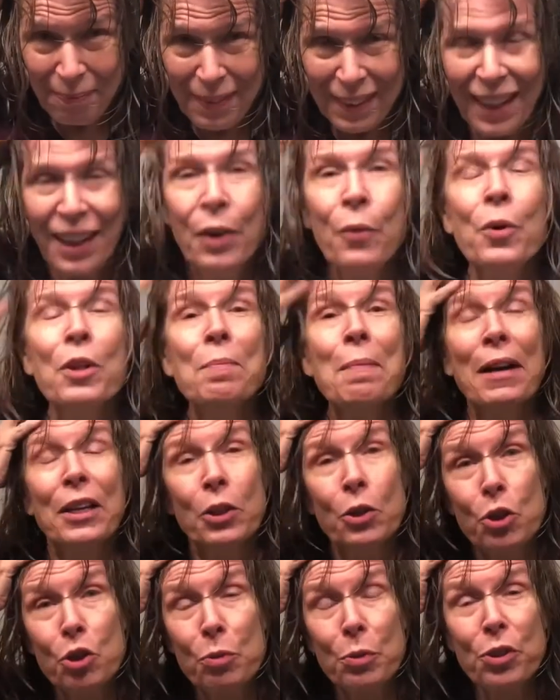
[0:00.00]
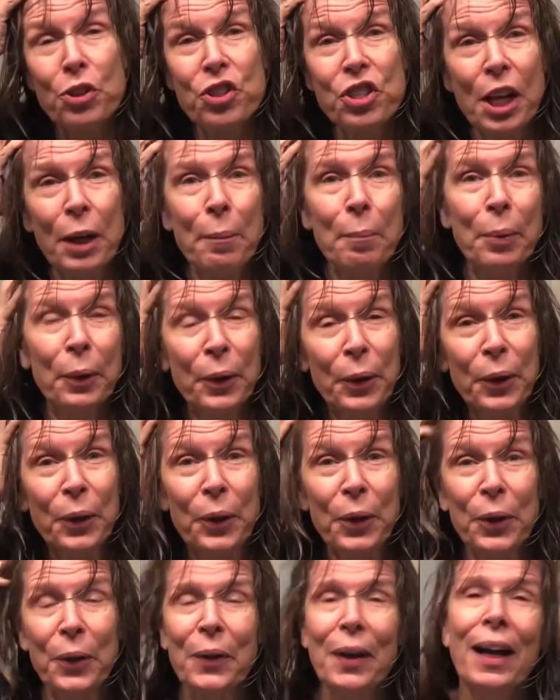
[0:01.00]
with my usual
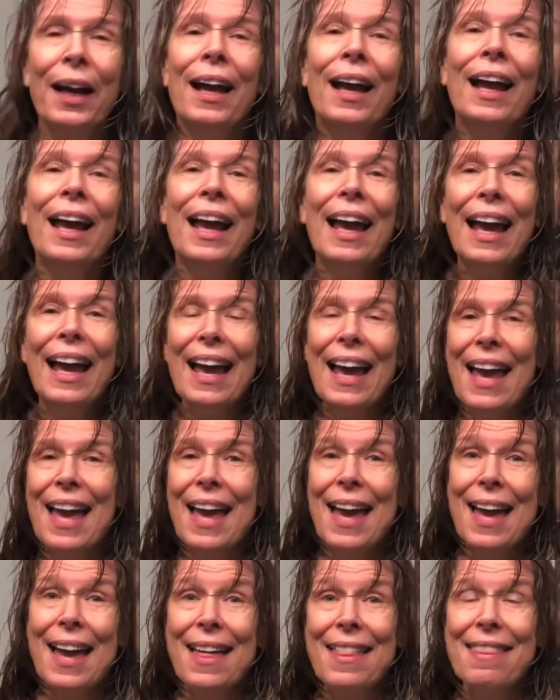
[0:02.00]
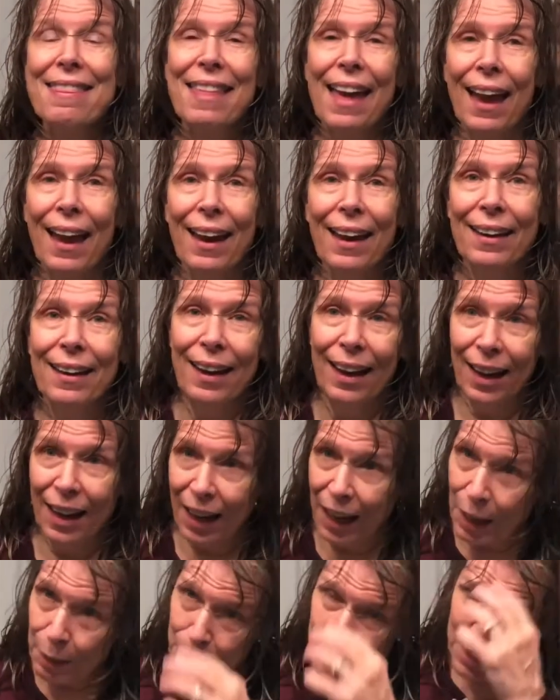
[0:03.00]
shampoo, and then
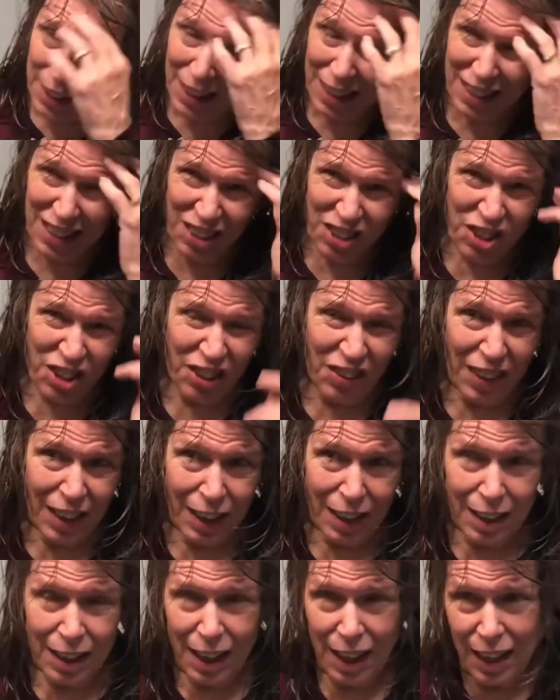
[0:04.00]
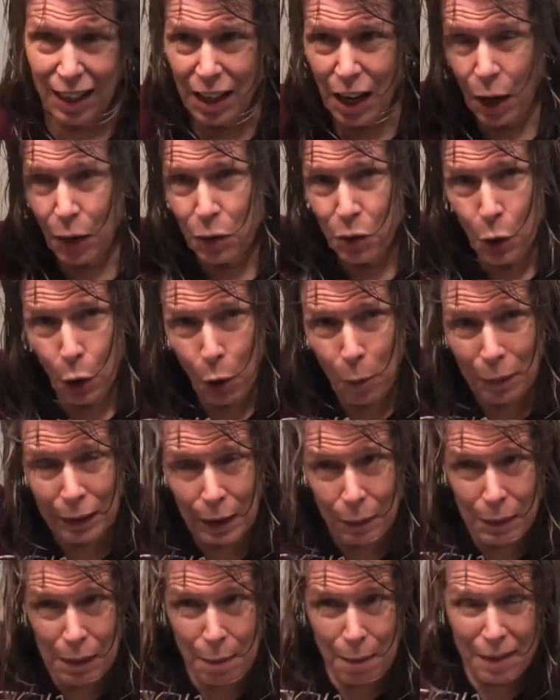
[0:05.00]
I put the conditioner in. And now normally
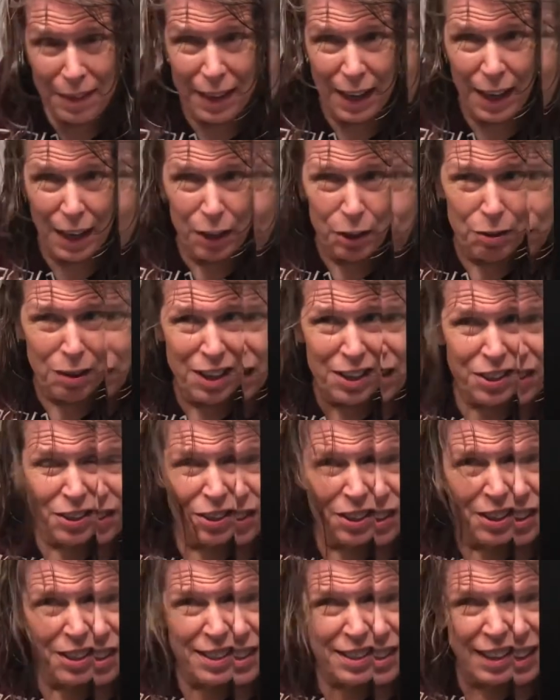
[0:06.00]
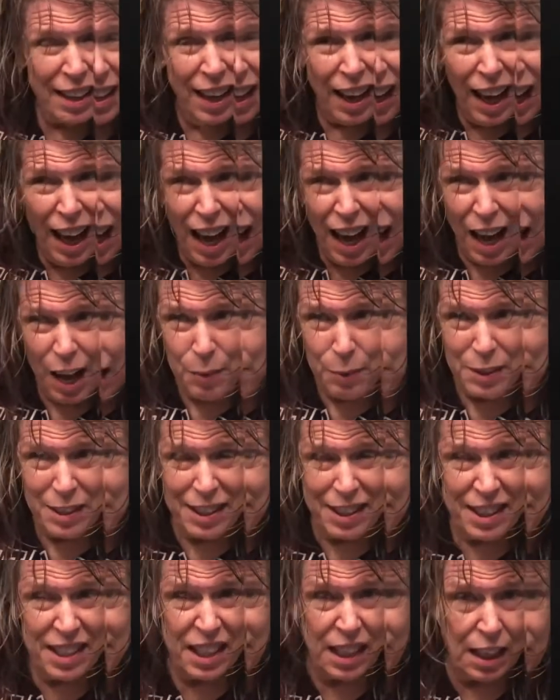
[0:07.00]
when I'm at the hairdresser's, I would
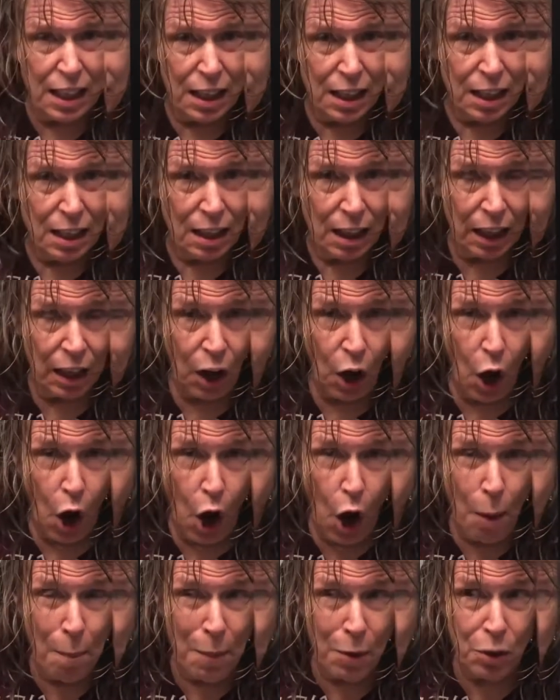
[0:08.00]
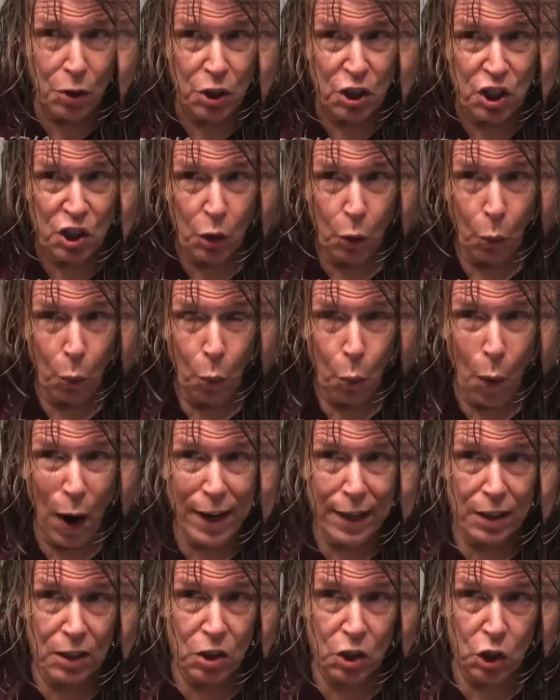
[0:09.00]
see like almost
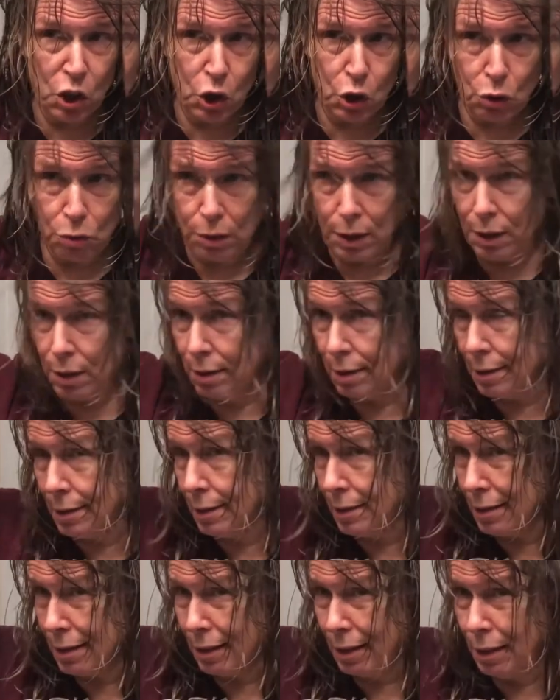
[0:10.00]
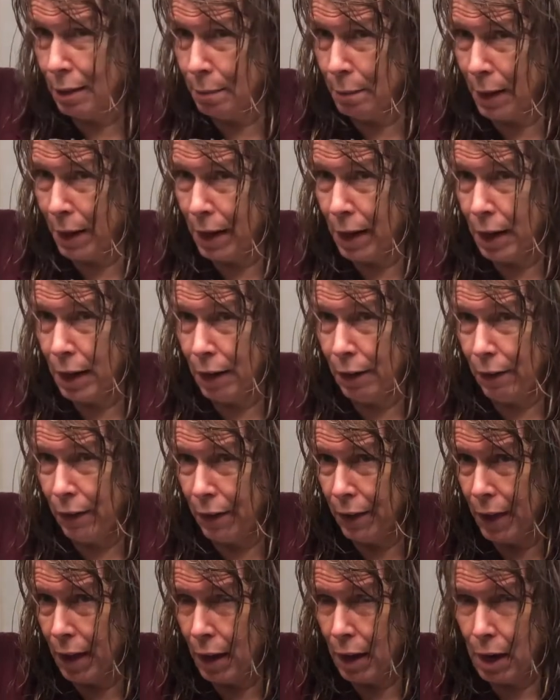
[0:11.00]
white streaks in my hair,
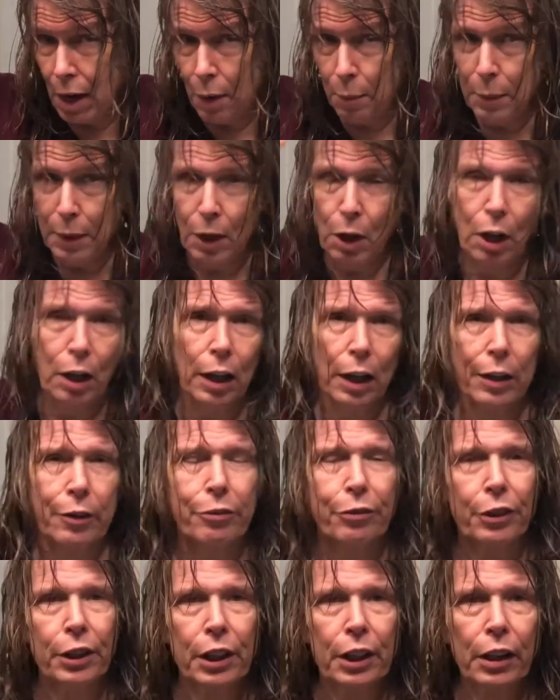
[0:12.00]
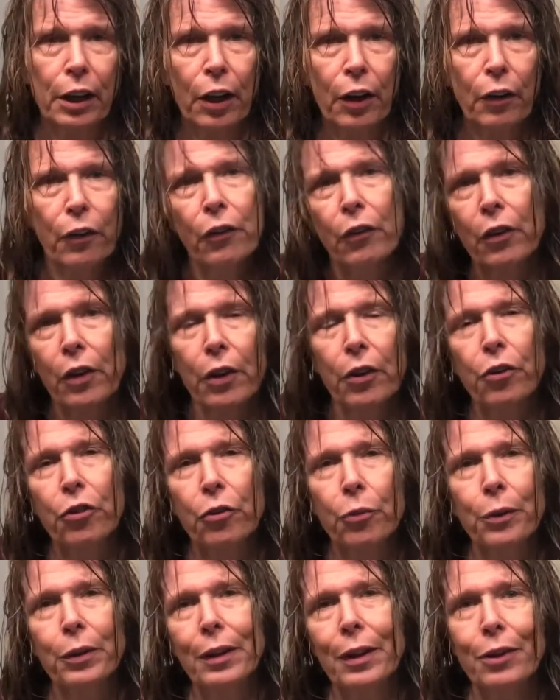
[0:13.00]
and then I'd be all like freaking out because
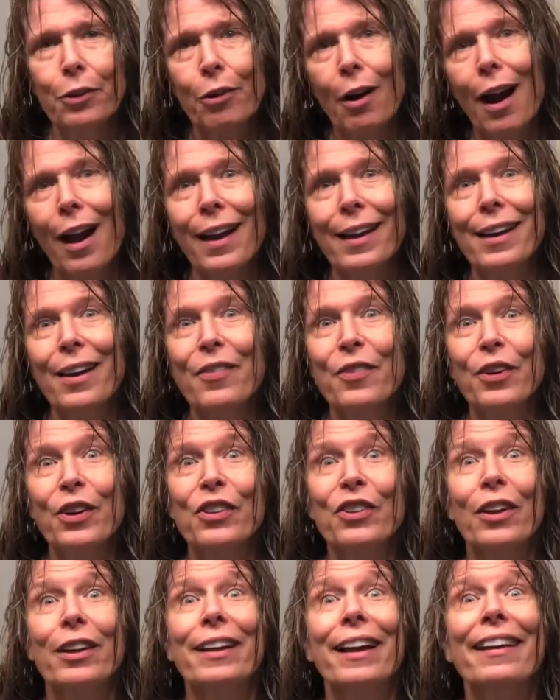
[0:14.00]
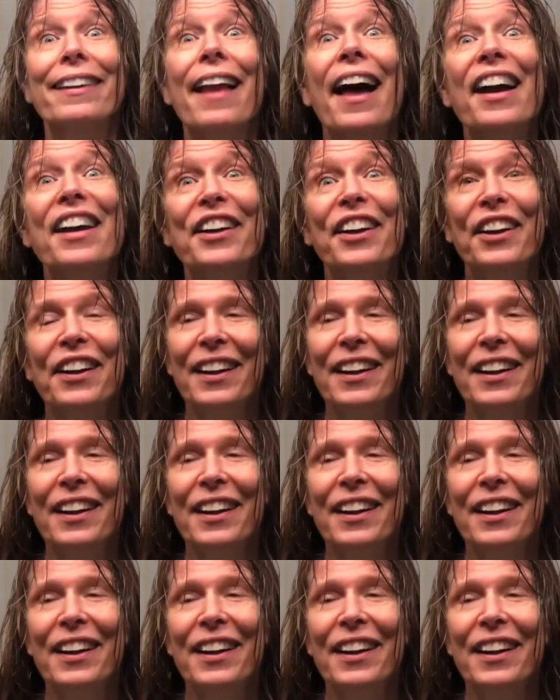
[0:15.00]
when they dry it, I figure it's gonna get lighter.